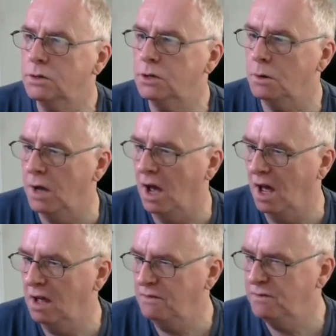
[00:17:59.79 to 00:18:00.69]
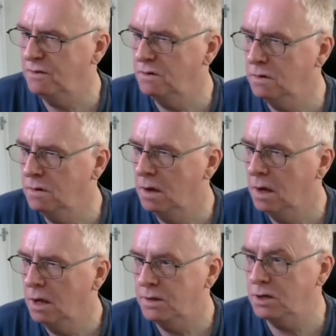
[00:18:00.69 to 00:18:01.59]
2.5.
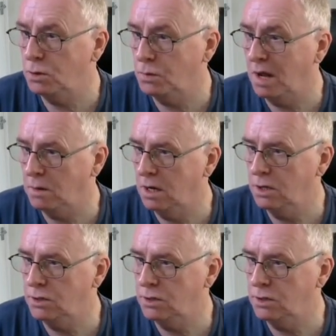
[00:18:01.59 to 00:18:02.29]
This is without the